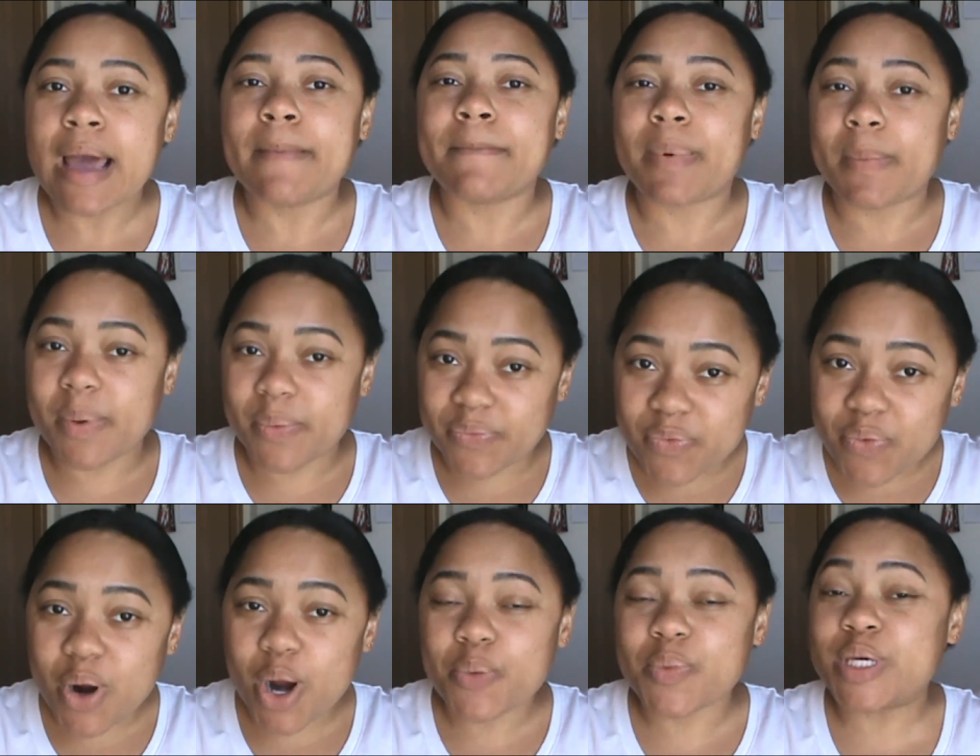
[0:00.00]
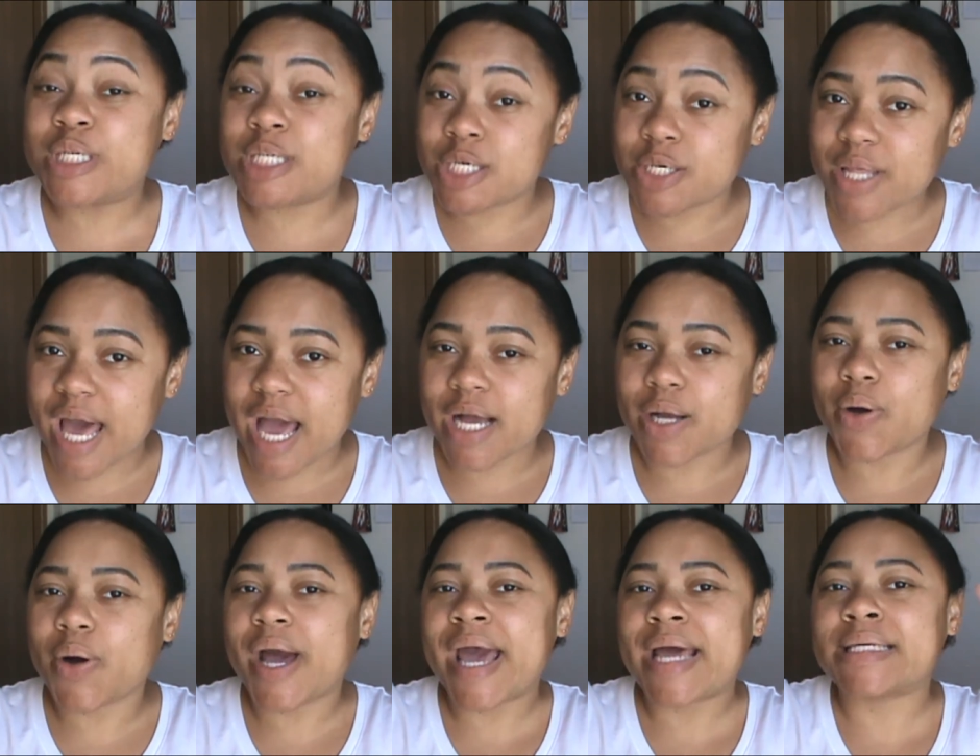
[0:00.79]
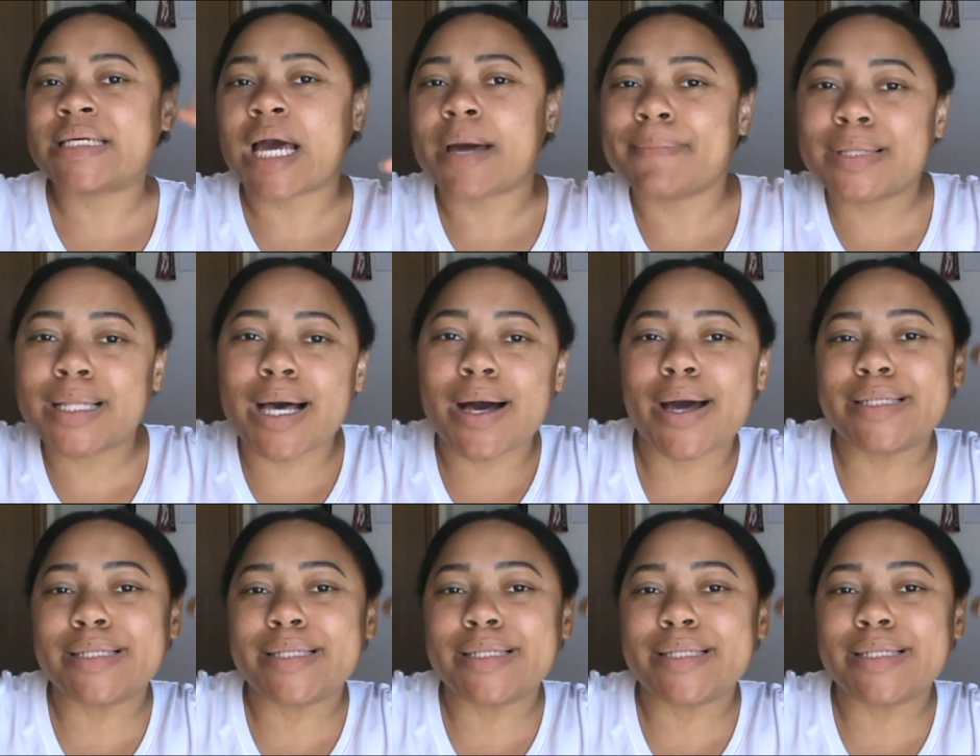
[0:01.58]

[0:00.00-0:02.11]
But before we do that, go ahead down below